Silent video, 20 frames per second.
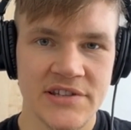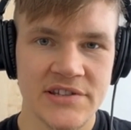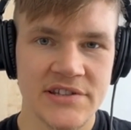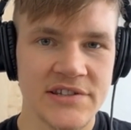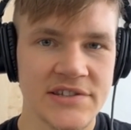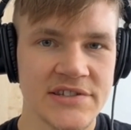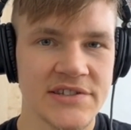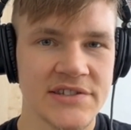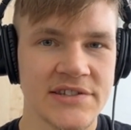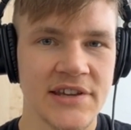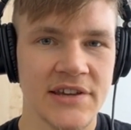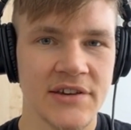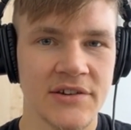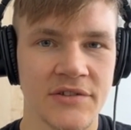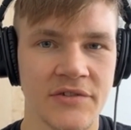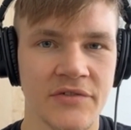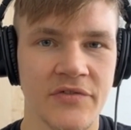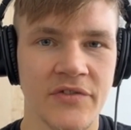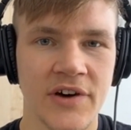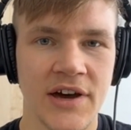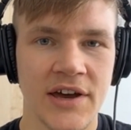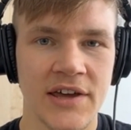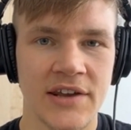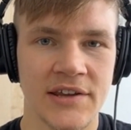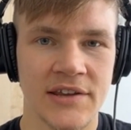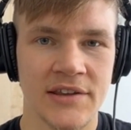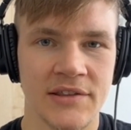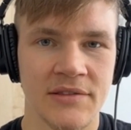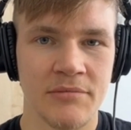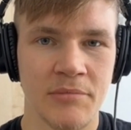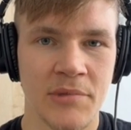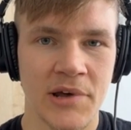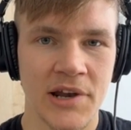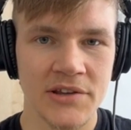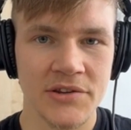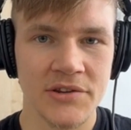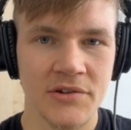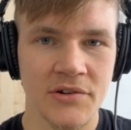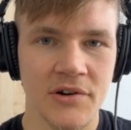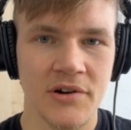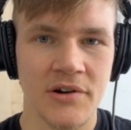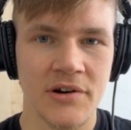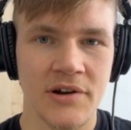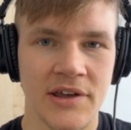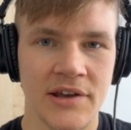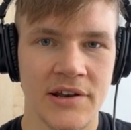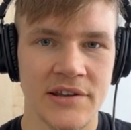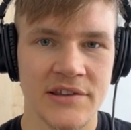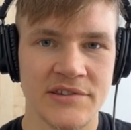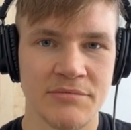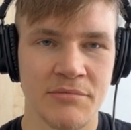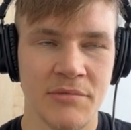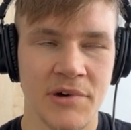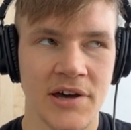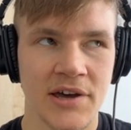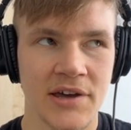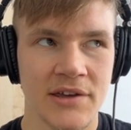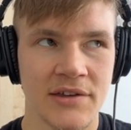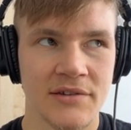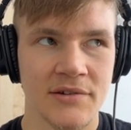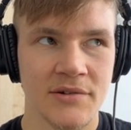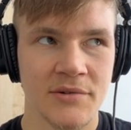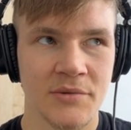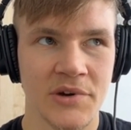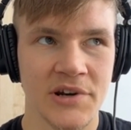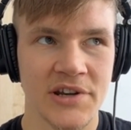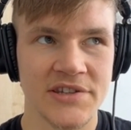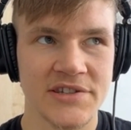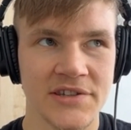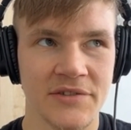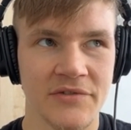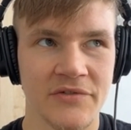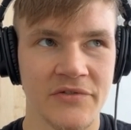It's his second fight in Bellator, and it's my, what is it,